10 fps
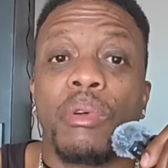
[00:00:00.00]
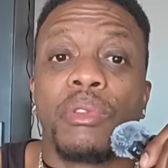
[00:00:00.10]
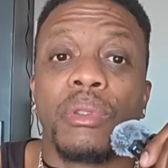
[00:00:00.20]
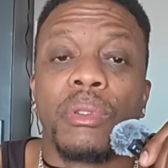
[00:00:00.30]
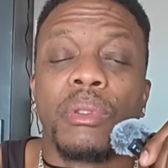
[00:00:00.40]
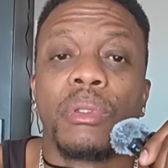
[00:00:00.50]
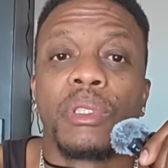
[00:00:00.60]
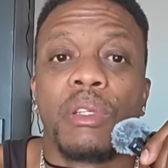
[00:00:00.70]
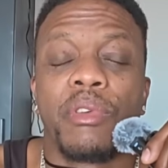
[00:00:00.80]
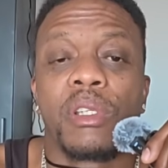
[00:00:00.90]
move to,
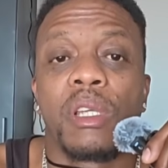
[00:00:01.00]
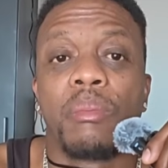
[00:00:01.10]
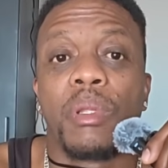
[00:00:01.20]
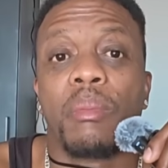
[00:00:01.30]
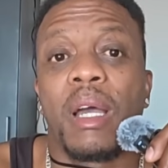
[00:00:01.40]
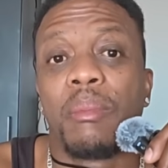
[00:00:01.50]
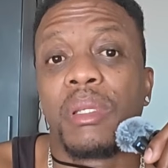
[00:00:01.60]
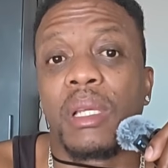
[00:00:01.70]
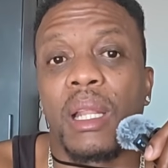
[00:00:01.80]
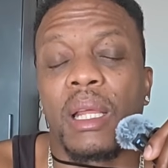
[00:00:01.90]
say for example, you buy a
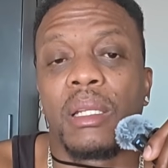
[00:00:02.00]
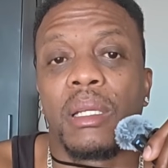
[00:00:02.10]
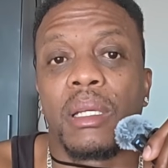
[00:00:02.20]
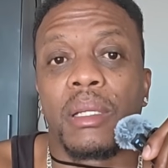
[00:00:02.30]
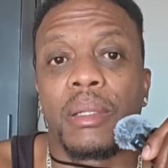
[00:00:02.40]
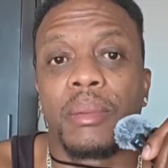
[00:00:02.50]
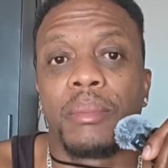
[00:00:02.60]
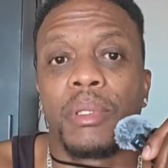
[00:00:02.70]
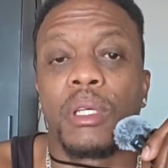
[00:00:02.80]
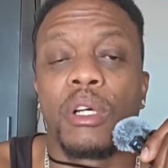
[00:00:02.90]
piece of land
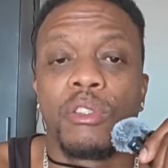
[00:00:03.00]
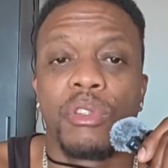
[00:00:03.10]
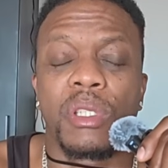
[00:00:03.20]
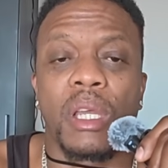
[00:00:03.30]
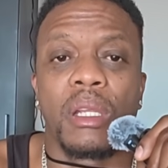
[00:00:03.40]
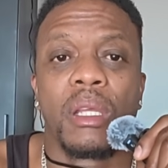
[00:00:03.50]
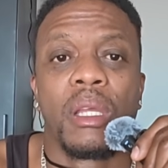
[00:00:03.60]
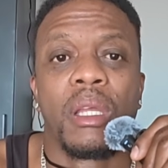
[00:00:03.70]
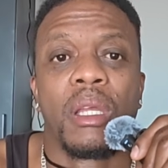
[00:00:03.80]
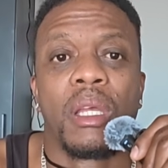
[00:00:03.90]
in the countryside
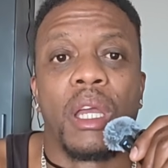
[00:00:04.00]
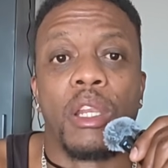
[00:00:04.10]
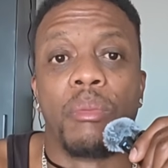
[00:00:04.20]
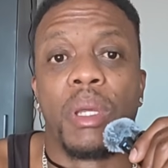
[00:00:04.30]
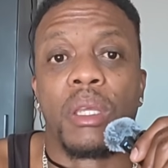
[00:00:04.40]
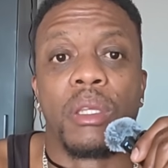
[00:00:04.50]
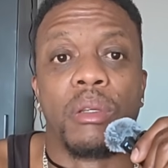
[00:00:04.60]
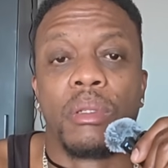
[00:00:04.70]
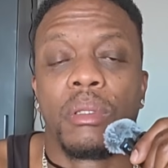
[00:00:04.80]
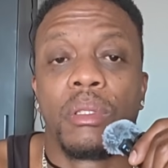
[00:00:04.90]
and you
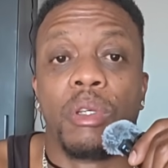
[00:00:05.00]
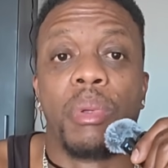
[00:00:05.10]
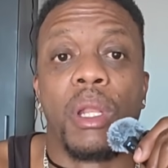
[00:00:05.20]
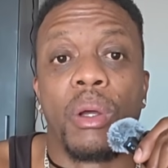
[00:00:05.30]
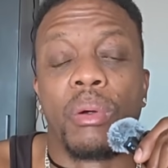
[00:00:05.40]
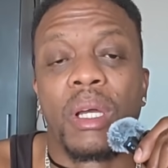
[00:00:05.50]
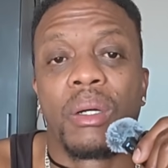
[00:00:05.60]
build your own